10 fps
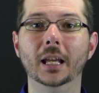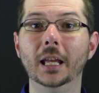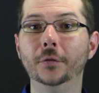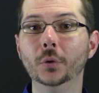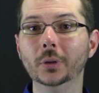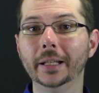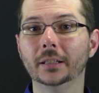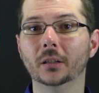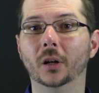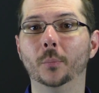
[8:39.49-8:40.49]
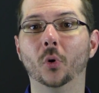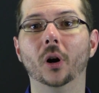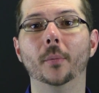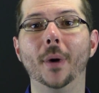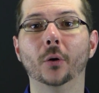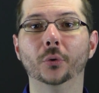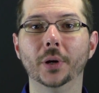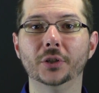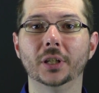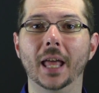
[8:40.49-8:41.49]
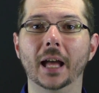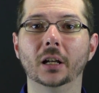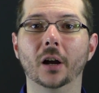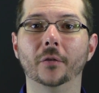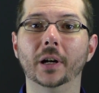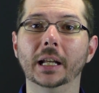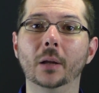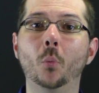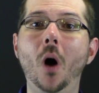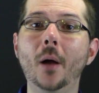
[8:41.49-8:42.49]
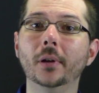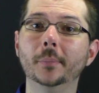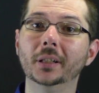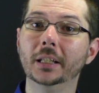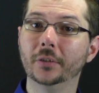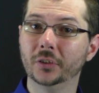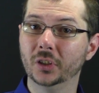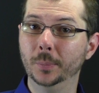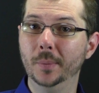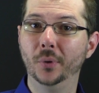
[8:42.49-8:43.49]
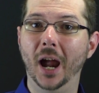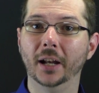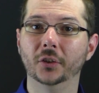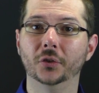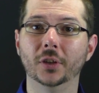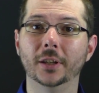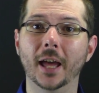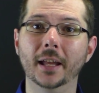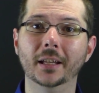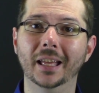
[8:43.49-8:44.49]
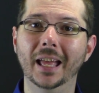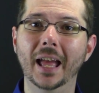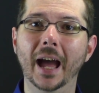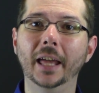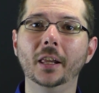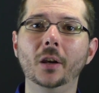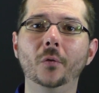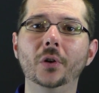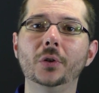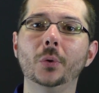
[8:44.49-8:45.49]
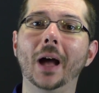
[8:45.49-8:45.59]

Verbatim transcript: If you'd like to learn more about Christian head covering and why we believe it's to be practiced today, head on over to